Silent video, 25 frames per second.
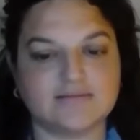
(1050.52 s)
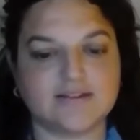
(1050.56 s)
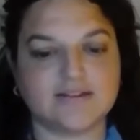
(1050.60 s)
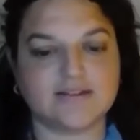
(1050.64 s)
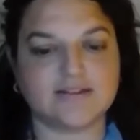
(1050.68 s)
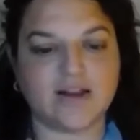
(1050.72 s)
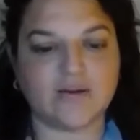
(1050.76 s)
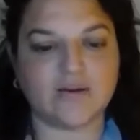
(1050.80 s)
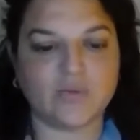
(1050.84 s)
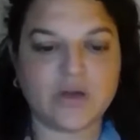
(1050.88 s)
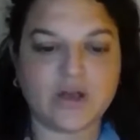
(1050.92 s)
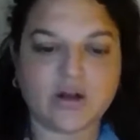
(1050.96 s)

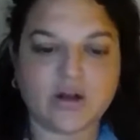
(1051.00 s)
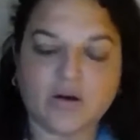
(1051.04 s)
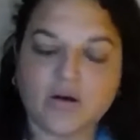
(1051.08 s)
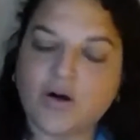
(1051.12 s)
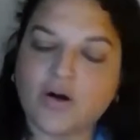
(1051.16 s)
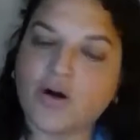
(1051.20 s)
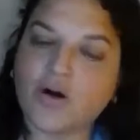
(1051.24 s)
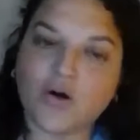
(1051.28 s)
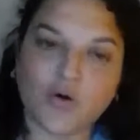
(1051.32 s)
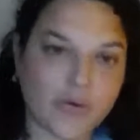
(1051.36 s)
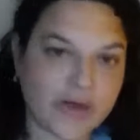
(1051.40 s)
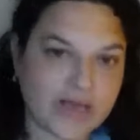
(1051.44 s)
And we are
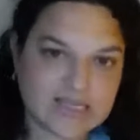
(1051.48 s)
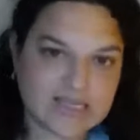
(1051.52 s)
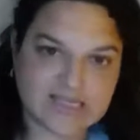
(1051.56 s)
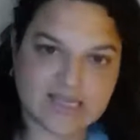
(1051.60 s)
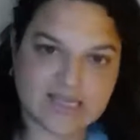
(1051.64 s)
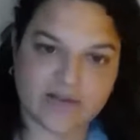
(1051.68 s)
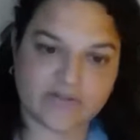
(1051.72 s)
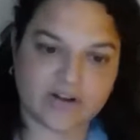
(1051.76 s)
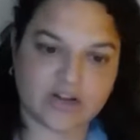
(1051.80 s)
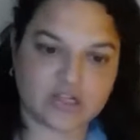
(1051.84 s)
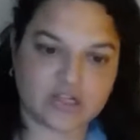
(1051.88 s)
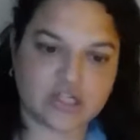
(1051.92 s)
always
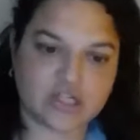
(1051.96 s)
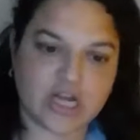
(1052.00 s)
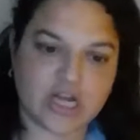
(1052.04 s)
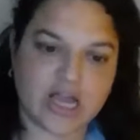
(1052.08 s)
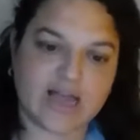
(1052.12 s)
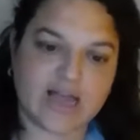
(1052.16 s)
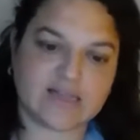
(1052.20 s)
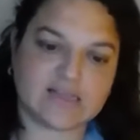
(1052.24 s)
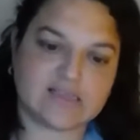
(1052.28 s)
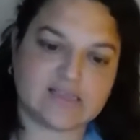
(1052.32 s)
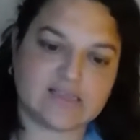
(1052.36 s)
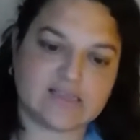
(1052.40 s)
given a
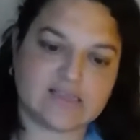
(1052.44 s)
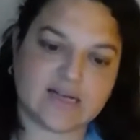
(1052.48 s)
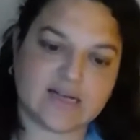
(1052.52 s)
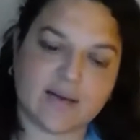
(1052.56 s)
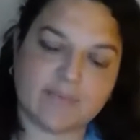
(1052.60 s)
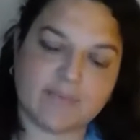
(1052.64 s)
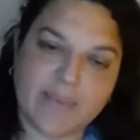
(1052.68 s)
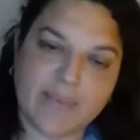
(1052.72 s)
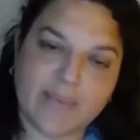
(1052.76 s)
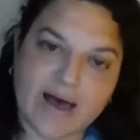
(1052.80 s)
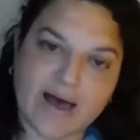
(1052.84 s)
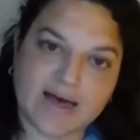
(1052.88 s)
chance to
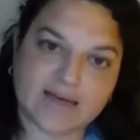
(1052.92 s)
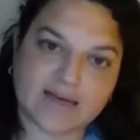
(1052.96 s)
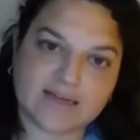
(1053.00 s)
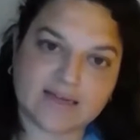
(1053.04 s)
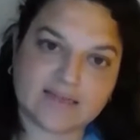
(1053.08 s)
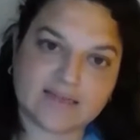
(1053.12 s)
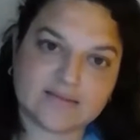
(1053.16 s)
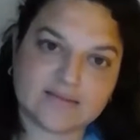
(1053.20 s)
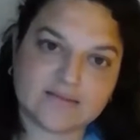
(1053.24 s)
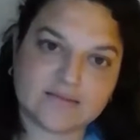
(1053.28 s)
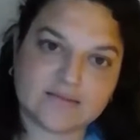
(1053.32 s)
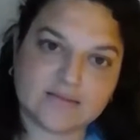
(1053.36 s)
come
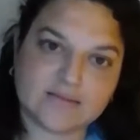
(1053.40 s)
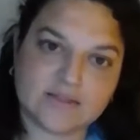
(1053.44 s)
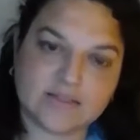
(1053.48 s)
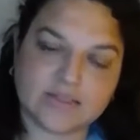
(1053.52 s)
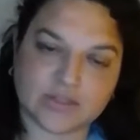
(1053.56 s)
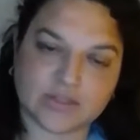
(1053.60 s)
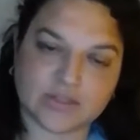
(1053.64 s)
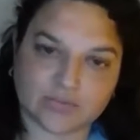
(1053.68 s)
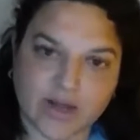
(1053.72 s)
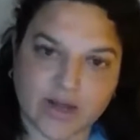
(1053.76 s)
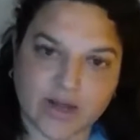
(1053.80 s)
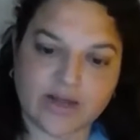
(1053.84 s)
back
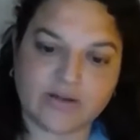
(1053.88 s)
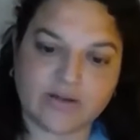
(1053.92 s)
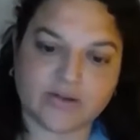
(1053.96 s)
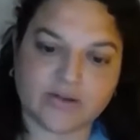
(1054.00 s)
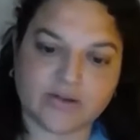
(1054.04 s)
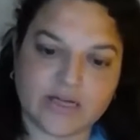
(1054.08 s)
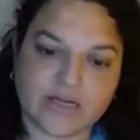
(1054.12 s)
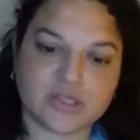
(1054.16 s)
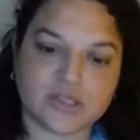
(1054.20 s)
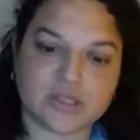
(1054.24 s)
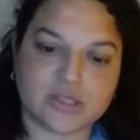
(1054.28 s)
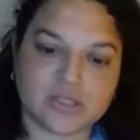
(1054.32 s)
into right
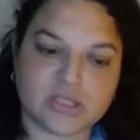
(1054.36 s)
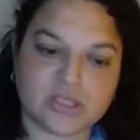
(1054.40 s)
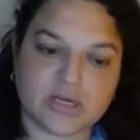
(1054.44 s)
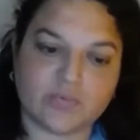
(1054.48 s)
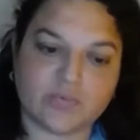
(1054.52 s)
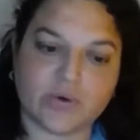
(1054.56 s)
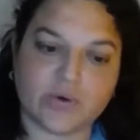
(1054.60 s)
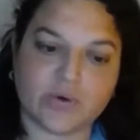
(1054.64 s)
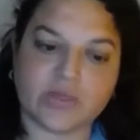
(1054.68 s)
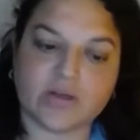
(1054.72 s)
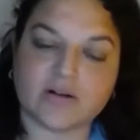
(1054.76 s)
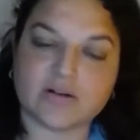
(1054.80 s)

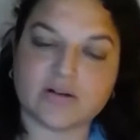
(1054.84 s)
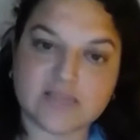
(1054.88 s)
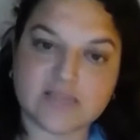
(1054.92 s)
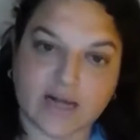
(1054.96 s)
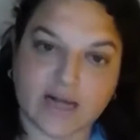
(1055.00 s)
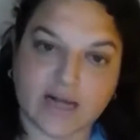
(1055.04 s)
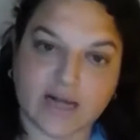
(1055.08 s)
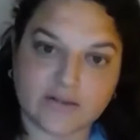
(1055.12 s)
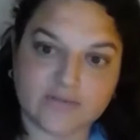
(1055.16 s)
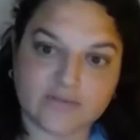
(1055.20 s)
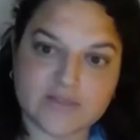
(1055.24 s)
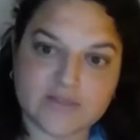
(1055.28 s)
relationship with
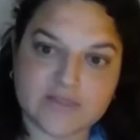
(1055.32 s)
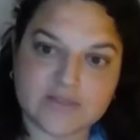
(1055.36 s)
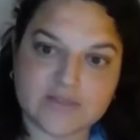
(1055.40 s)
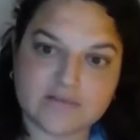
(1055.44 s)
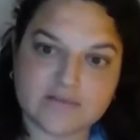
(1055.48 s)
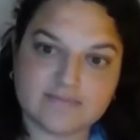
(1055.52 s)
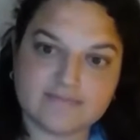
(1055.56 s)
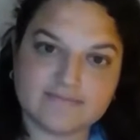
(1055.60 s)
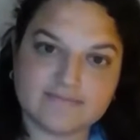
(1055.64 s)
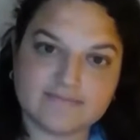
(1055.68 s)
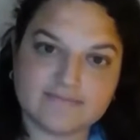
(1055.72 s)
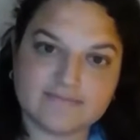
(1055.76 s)

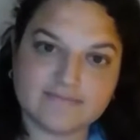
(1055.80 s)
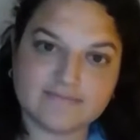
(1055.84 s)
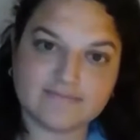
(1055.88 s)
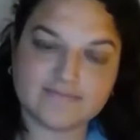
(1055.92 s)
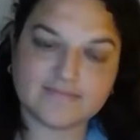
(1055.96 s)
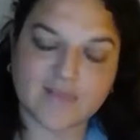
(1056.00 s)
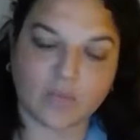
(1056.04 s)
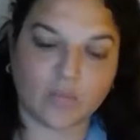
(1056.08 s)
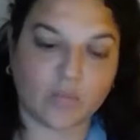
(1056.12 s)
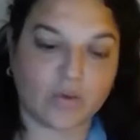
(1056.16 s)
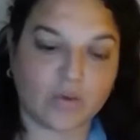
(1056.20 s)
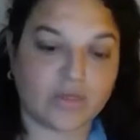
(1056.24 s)
ourselves
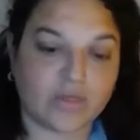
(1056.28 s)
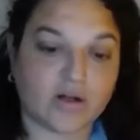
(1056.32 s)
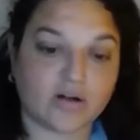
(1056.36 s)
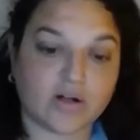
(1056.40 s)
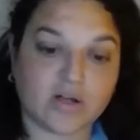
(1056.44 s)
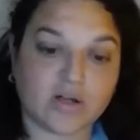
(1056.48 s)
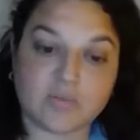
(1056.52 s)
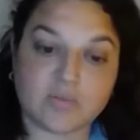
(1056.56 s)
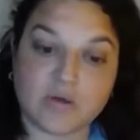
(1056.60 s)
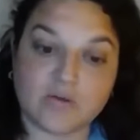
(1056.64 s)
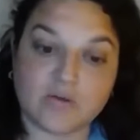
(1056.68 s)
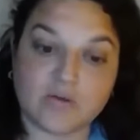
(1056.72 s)
and with our
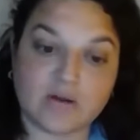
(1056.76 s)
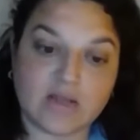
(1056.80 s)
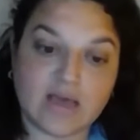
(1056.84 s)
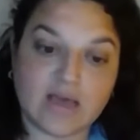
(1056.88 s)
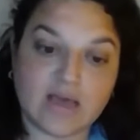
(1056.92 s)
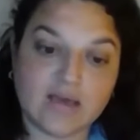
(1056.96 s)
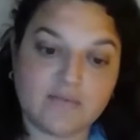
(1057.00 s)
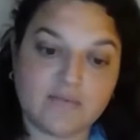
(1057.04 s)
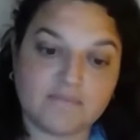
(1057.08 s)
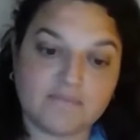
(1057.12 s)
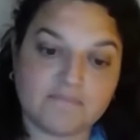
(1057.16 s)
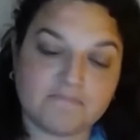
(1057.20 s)

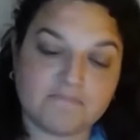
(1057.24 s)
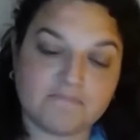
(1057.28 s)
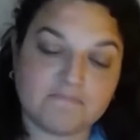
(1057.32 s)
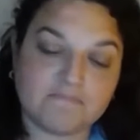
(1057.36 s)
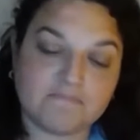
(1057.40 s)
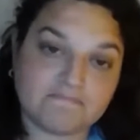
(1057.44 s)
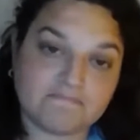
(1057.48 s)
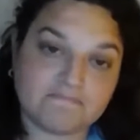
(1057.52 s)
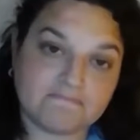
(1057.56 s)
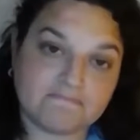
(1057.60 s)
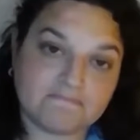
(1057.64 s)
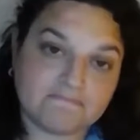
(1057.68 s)
community
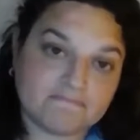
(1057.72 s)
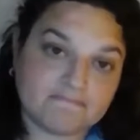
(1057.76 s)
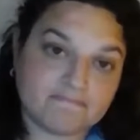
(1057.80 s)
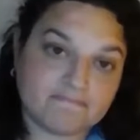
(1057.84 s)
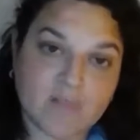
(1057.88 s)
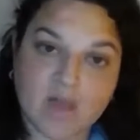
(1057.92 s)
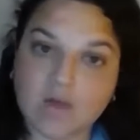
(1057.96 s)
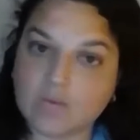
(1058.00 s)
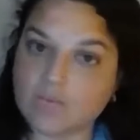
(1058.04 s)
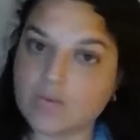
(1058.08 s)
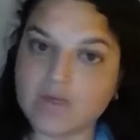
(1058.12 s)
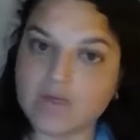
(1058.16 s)

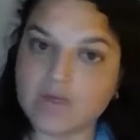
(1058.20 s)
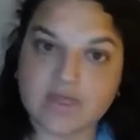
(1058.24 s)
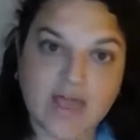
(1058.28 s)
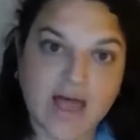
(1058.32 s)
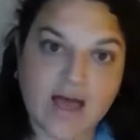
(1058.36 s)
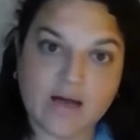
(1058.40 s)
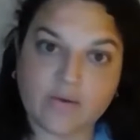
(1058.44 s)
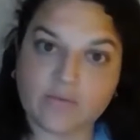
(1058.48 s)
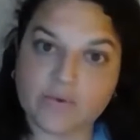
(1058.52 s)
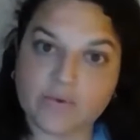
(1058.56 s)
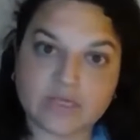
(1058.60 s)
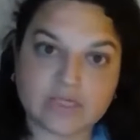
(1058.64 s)
and with
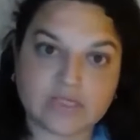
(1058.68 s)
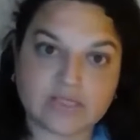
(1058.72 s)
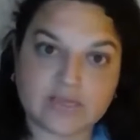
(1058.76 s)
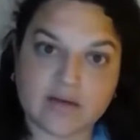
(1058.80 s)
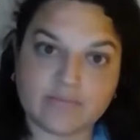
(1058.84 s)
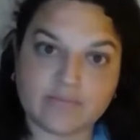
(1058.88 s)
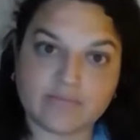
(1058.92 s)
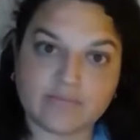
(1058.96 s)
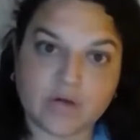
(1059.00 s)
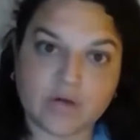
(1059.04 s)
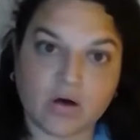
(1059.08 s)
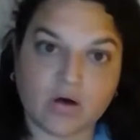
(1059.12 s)
that which
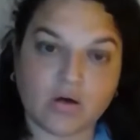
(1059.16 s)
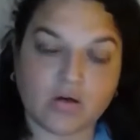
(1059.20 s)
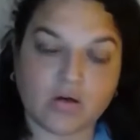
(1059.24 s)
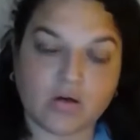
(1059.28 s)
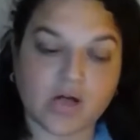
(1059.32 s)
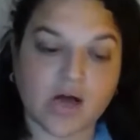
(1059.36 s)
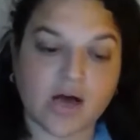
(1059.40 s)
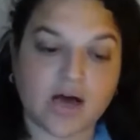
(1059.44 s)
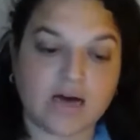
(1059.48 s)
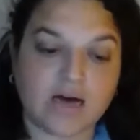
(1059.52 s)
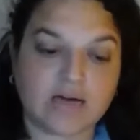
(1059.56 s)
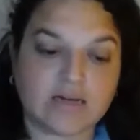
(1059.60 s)
some call
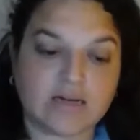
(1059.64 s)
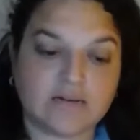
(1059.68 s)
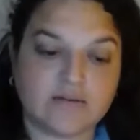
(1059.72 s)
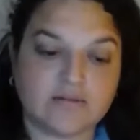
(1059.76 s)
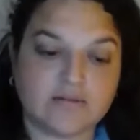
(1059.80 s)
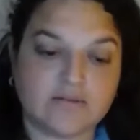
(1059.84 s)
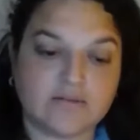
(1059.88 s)
God.